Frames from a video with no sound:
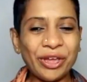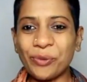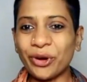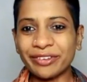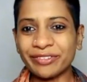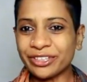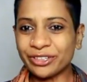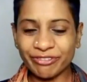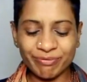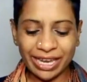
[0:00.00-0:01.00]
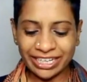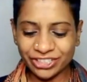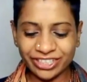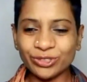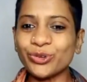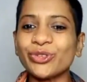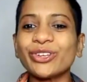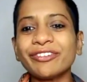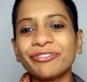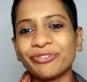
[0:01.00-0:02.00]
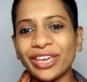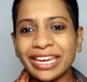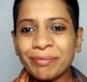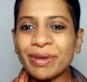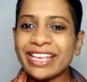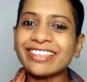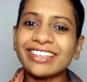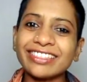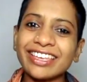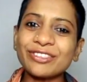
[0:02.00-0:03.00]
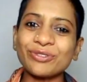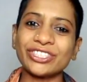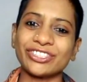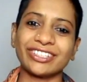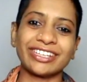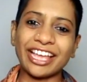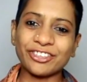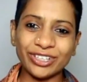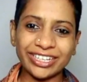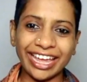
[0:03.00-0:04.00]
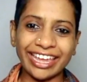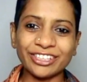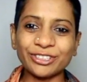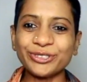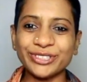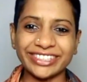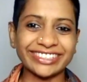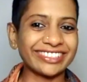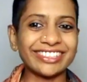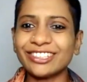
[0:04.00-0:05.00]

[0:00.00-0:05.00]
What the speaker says: Whatever you have mentioned, those are the very basic things which natural dyer uses.